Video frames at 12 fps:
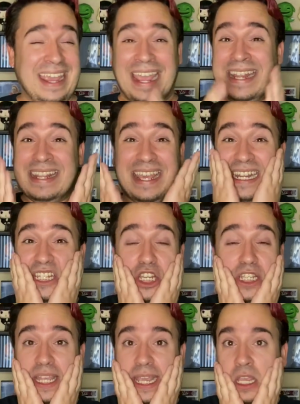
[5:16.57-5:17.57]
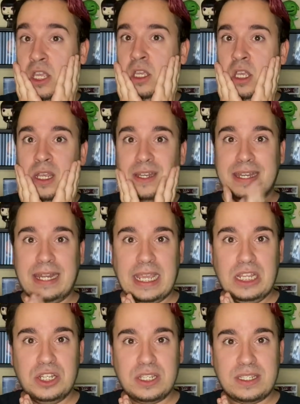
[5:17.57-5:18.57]
and then it's just like, did
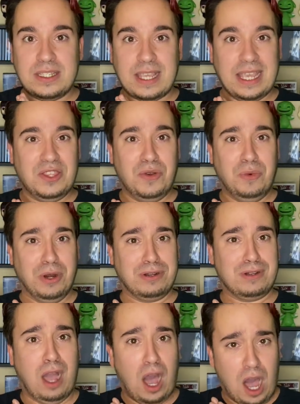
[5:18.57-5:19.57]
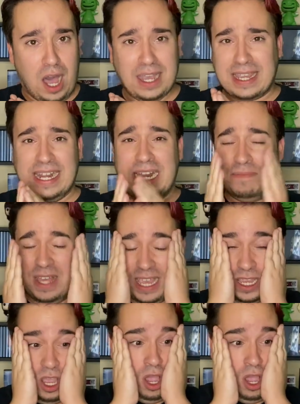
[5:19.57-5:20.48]
he just say the word cock? And I'm like,